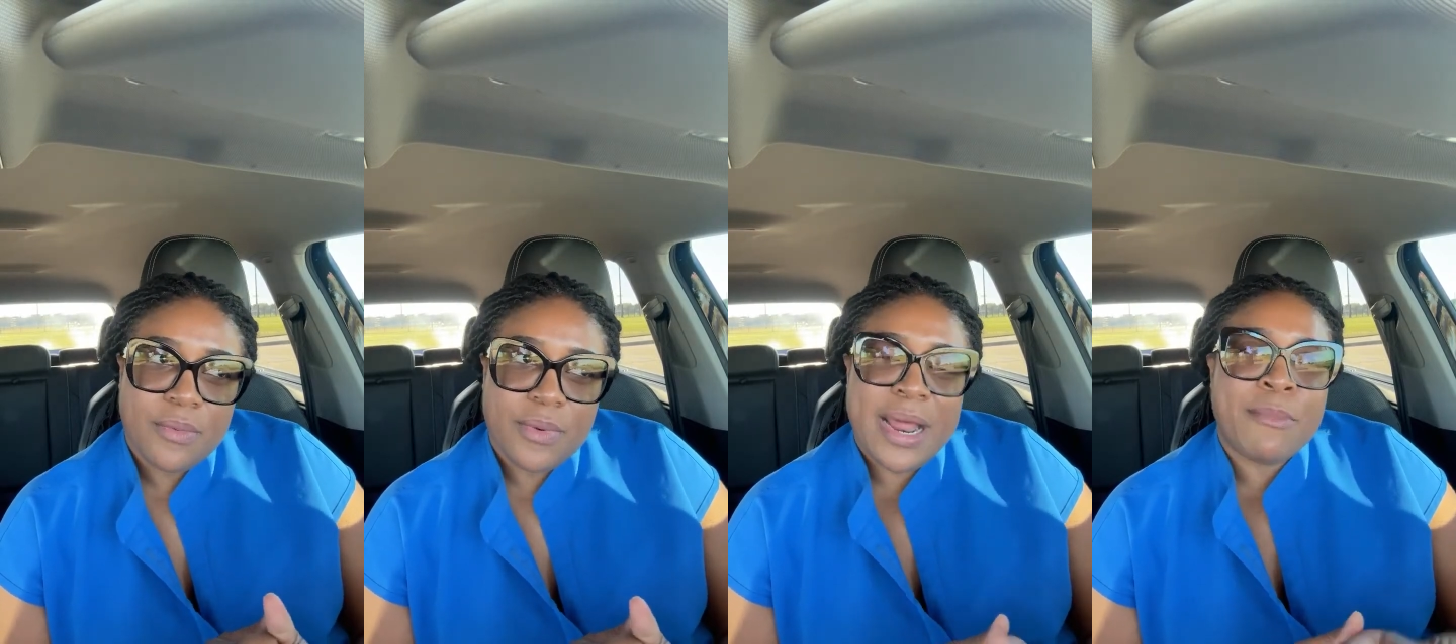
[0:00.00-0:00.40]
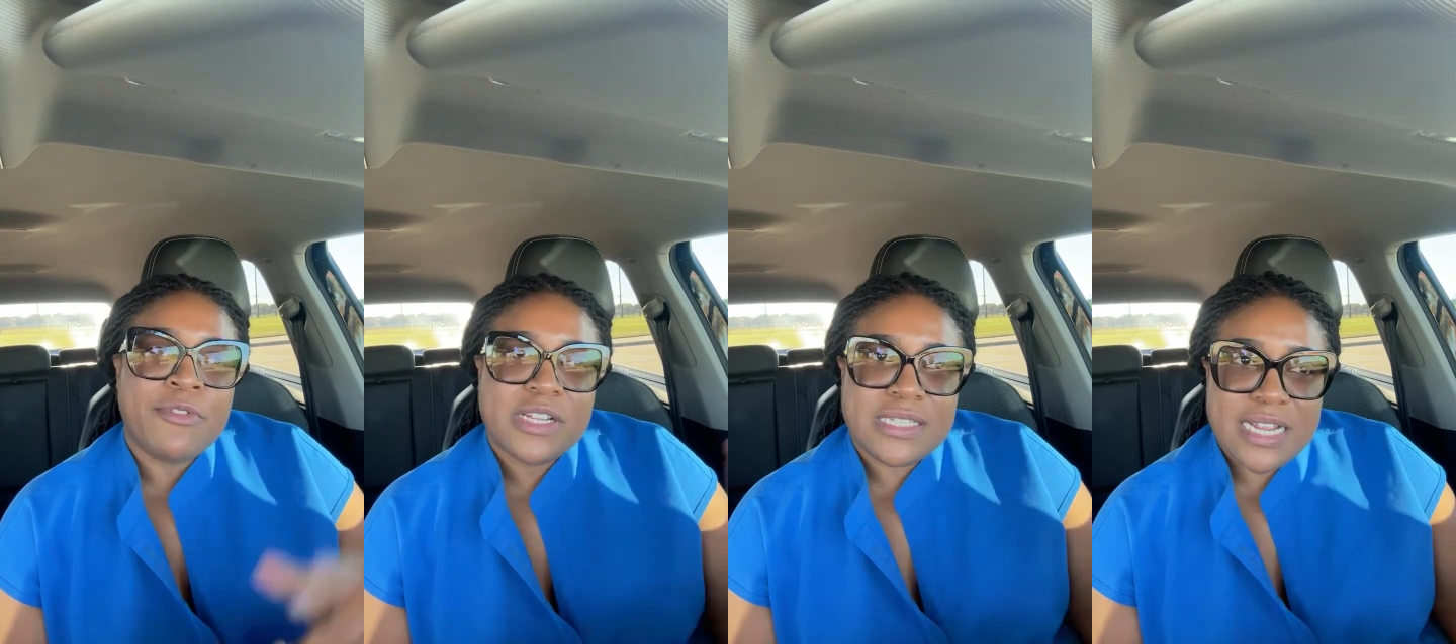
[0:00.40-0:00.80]
When I
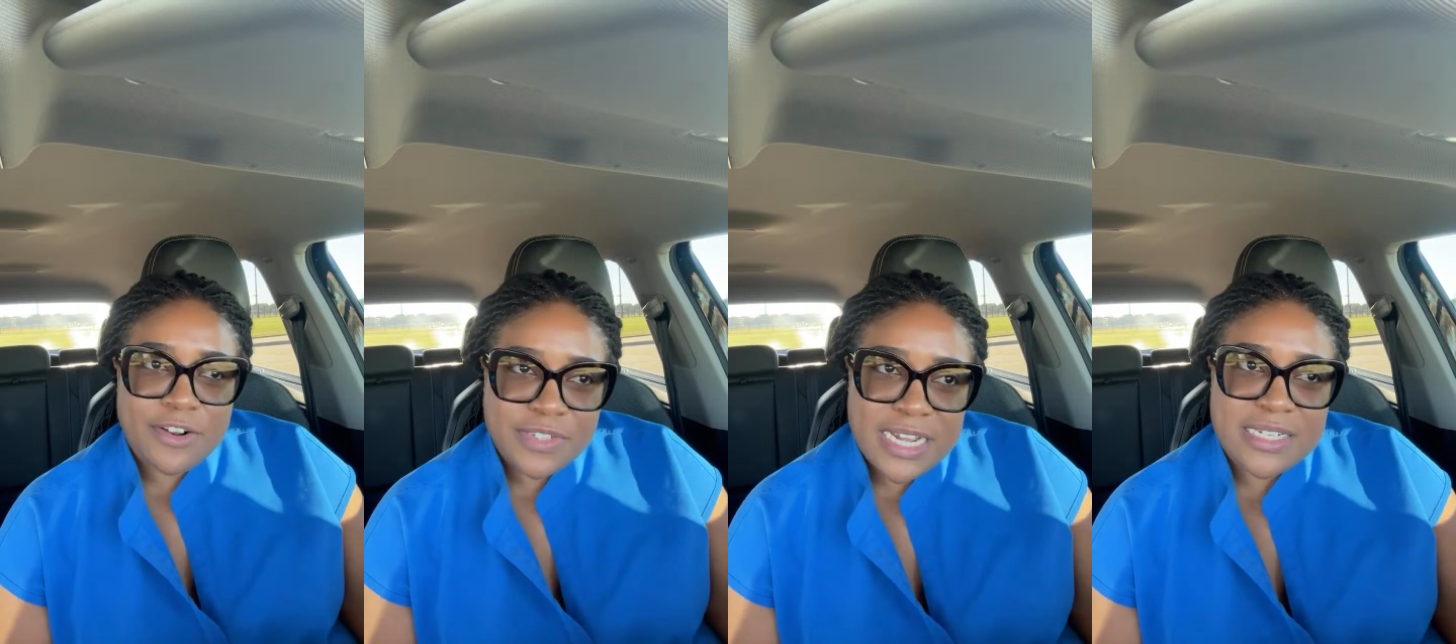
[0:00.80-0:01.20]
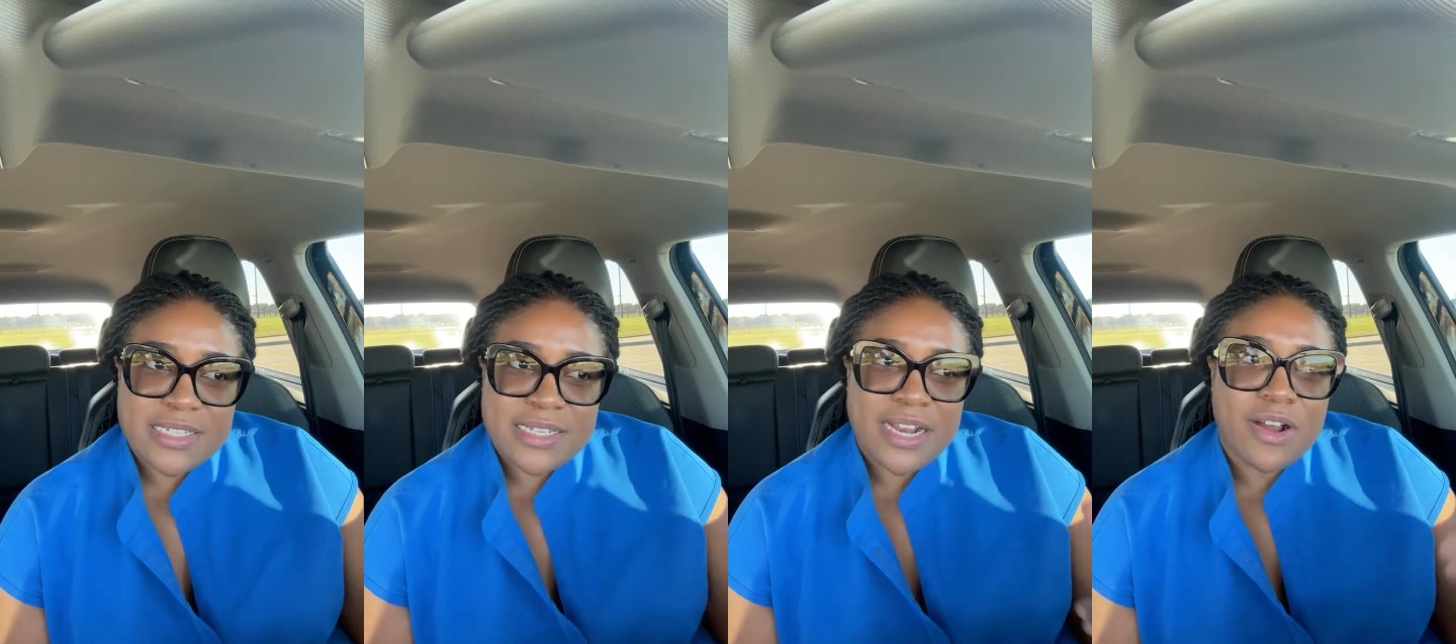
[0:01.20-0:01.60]
moved to the state of
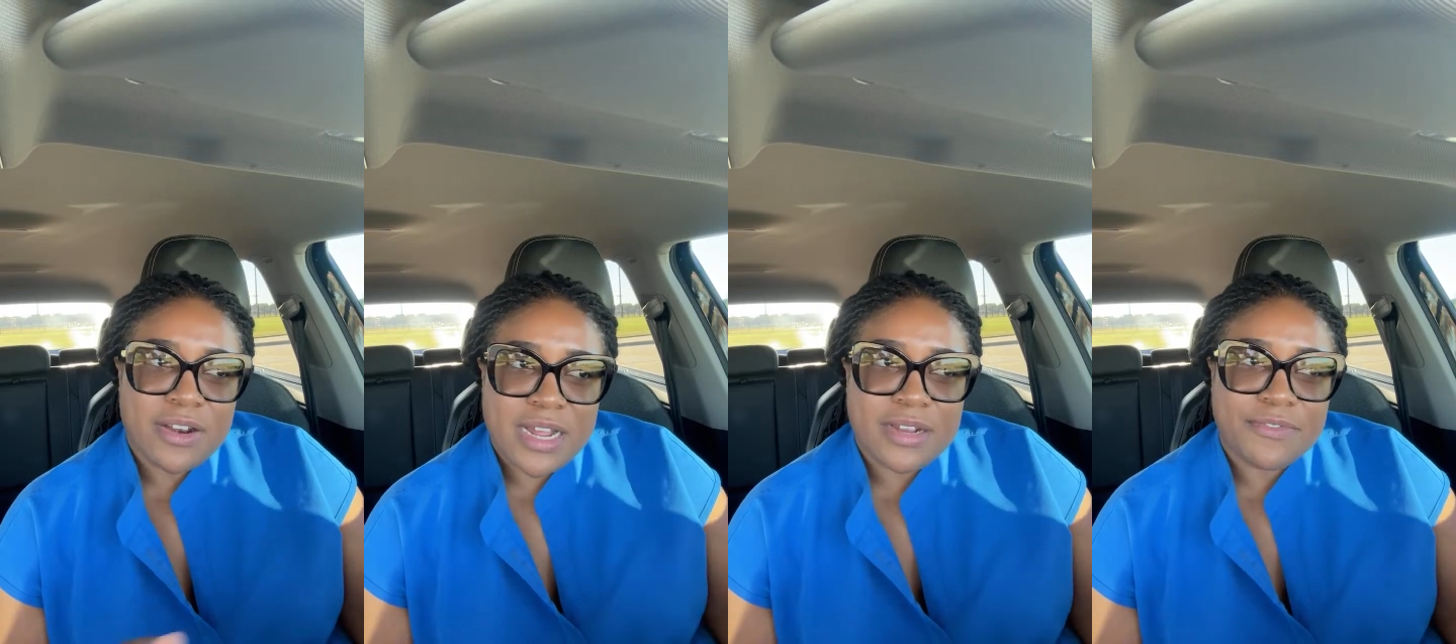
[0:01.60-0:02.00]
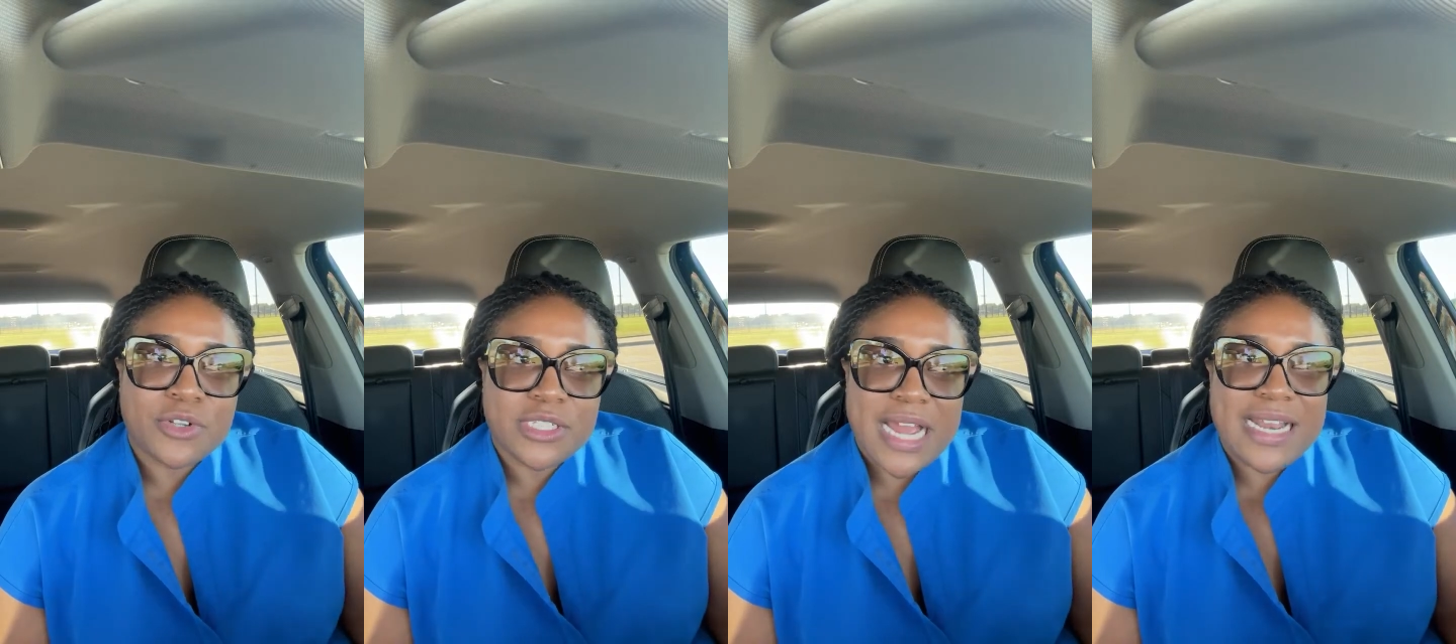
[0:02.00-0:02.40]
Texas, I
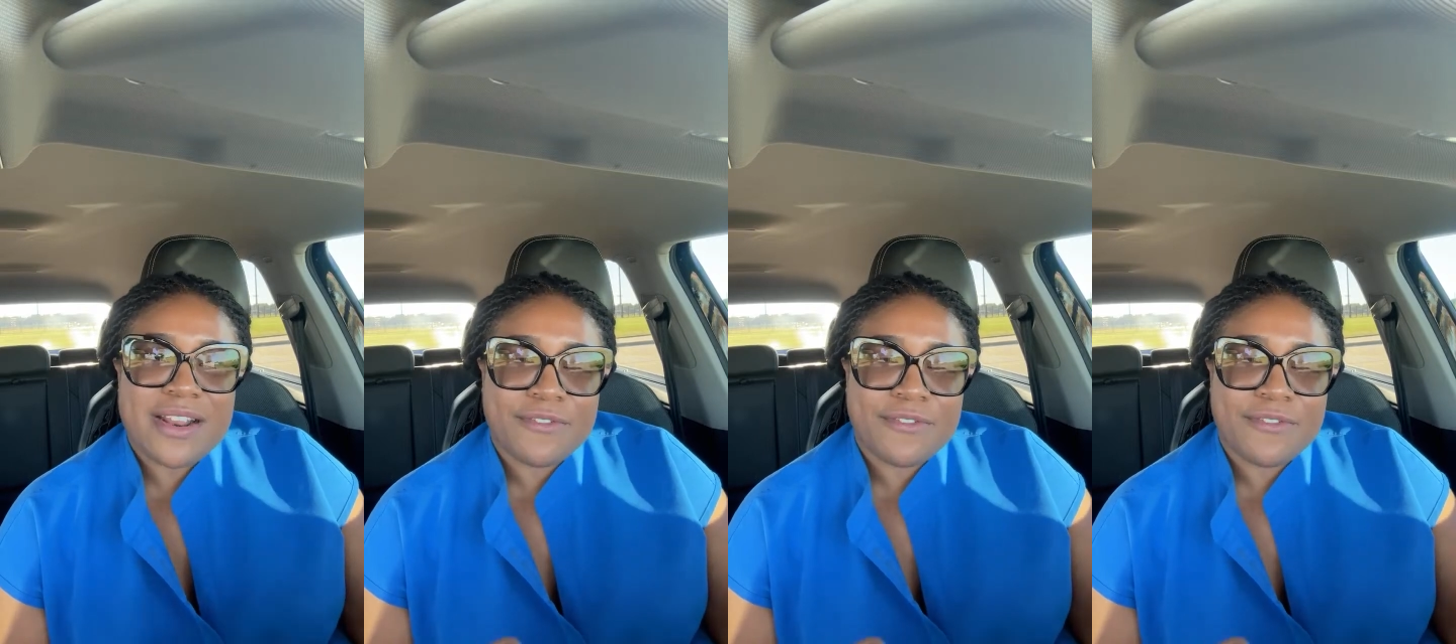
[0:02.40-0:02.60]
did